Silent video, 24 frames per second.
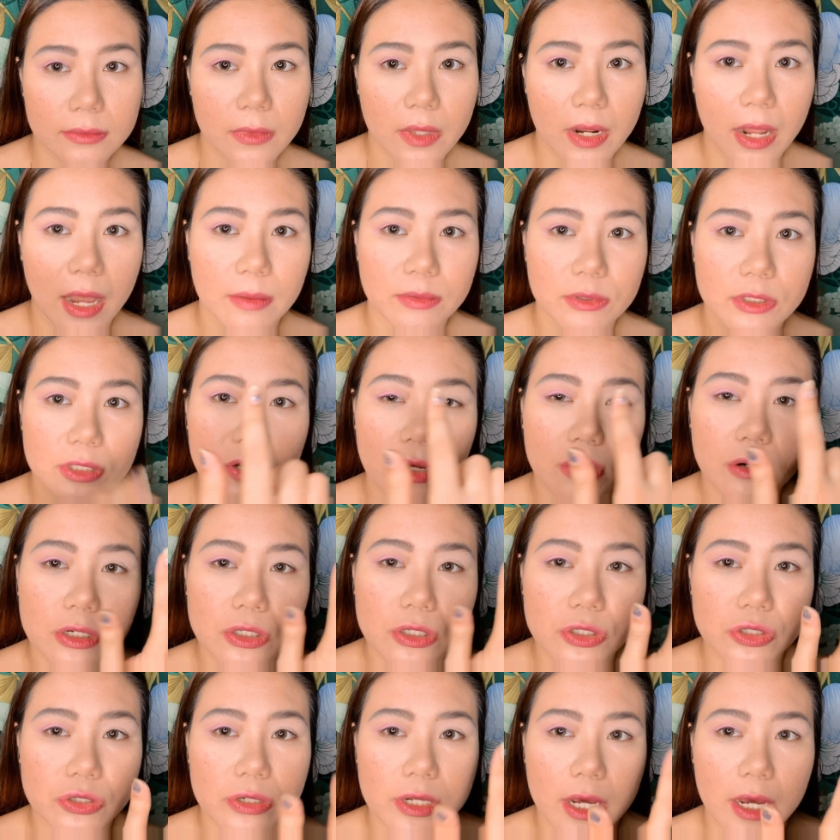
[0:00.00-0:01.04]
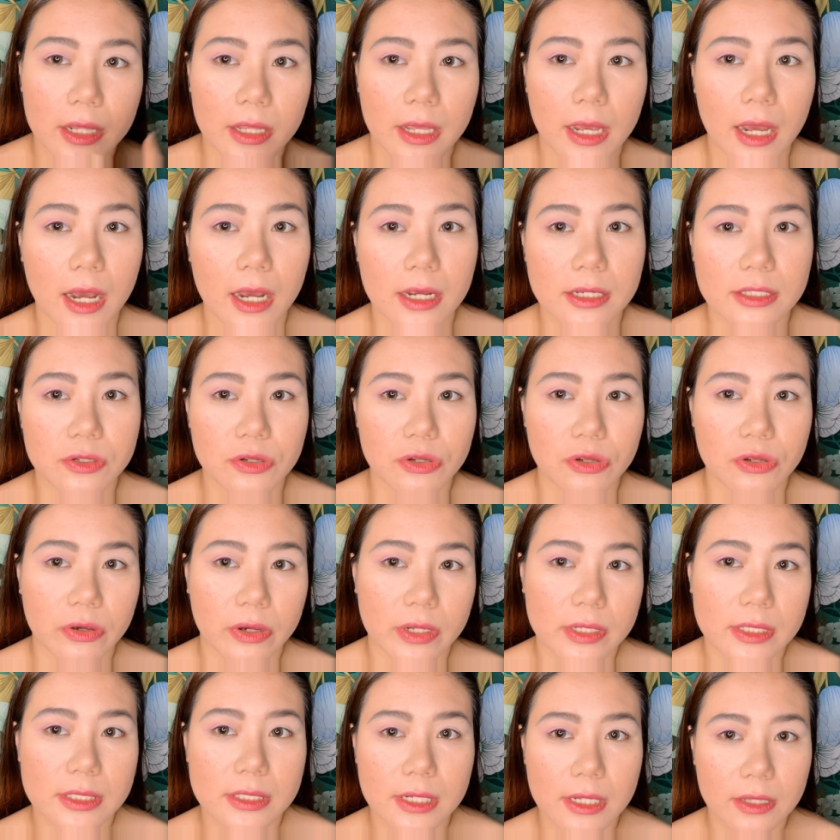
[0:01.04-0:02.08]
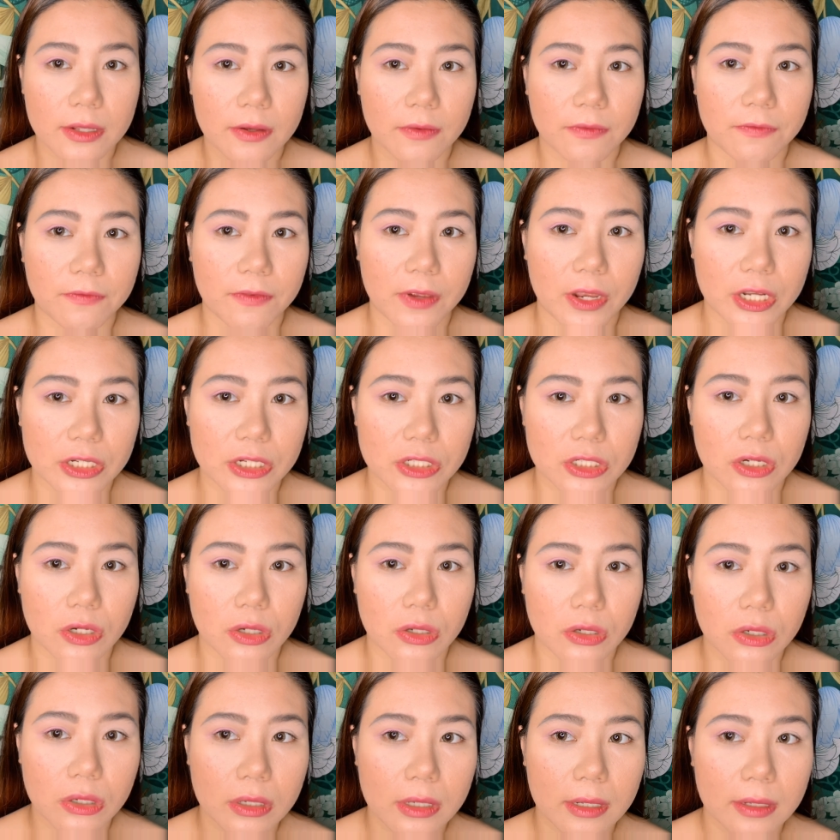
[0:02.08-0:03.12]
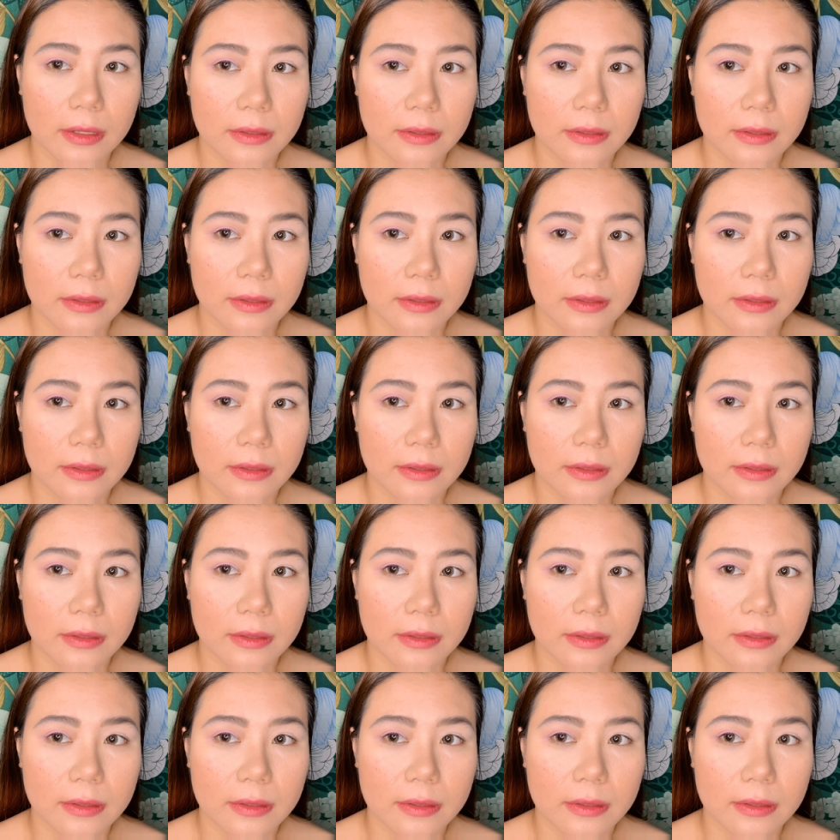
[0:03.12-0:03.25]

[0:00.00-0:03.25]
I'm just gonna do the other eye so you can see the finished look.